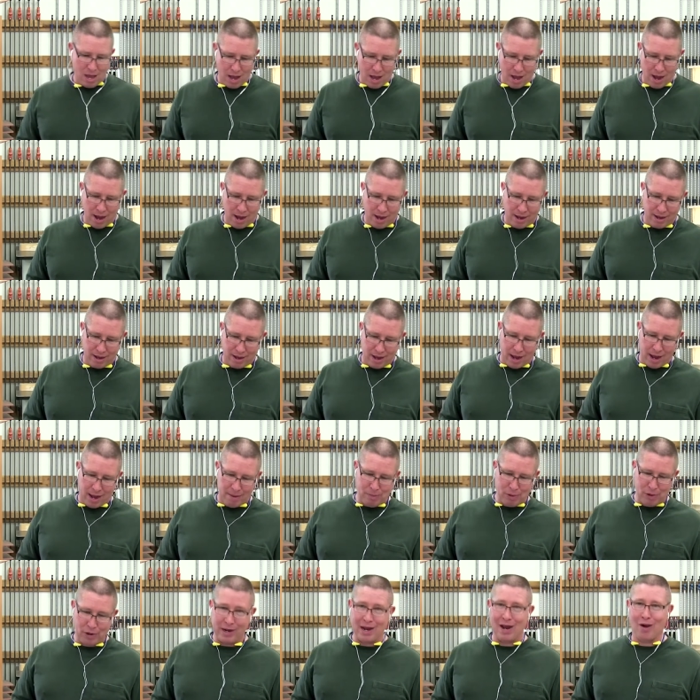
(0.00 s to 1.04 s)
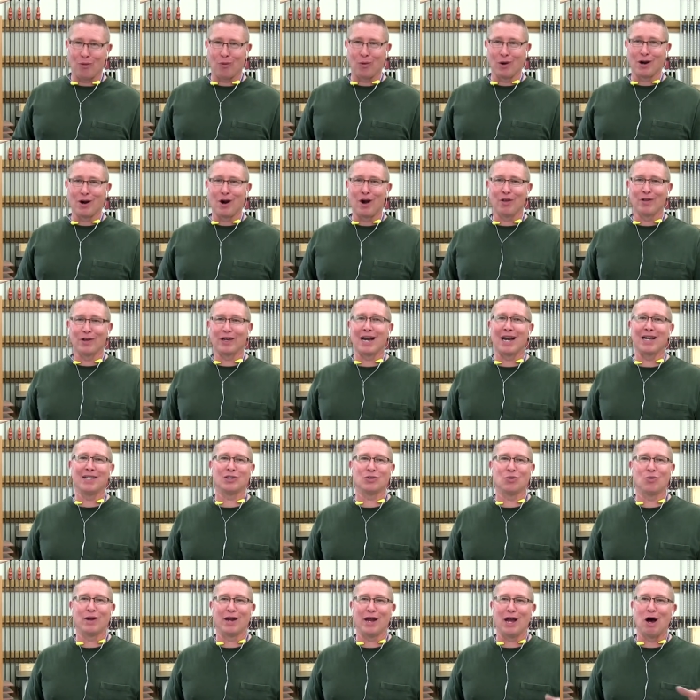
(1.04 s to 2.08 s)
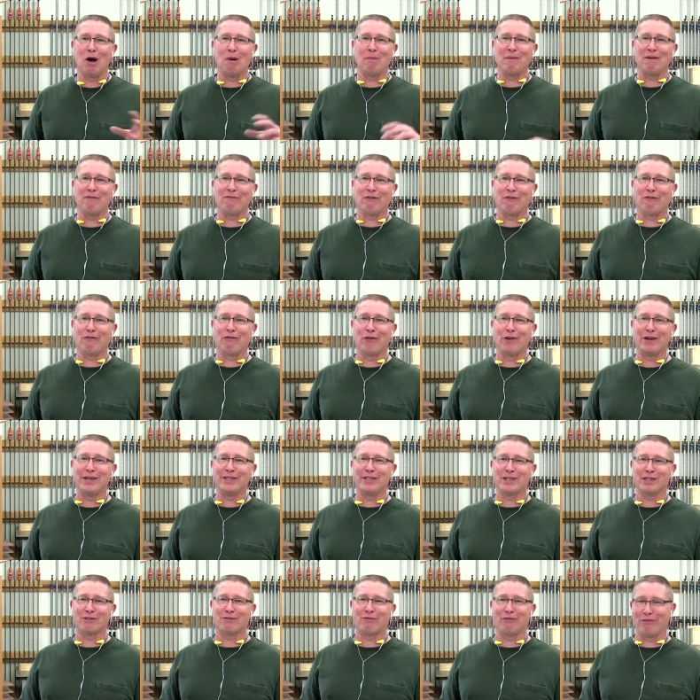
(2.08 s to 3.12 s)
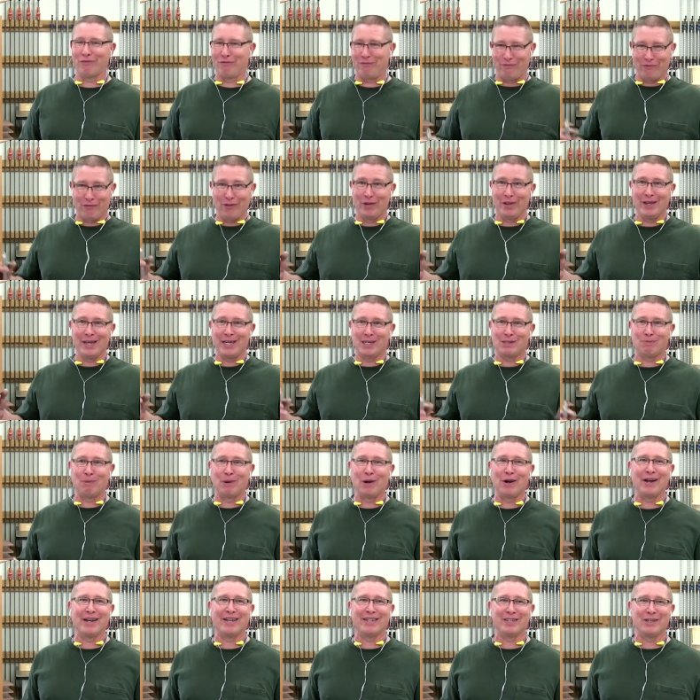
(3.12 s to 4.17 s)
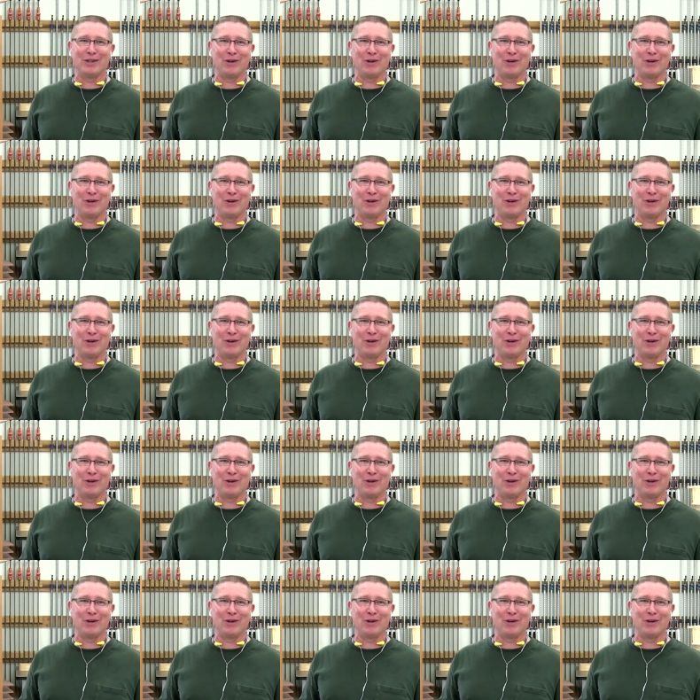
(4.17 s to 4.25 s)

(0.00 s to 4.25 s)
uh, I put out, where are all the guys that want to help me for free just for the experience?